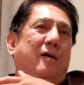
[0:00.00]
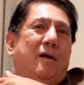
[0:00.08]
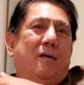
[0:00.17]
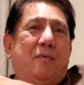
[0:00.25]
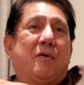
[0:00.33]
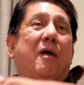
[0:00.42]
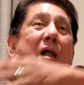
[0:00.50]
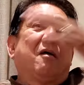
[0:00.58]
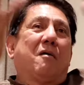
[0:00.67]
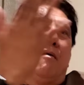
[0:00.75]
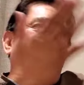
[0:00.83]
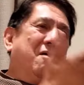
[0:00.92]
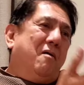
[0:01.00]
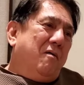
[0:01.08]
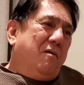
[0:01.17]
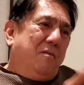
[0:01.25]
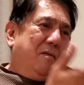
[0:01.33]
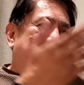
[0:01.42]
uh,
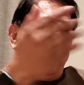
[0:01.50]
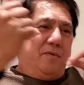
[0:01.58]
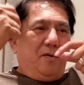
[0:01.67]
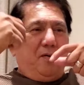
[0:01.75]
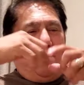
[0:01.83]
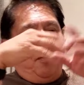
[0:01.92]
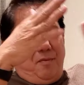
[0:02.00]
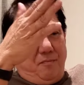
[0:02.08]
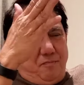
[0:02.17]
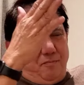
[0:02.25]
Meralco, so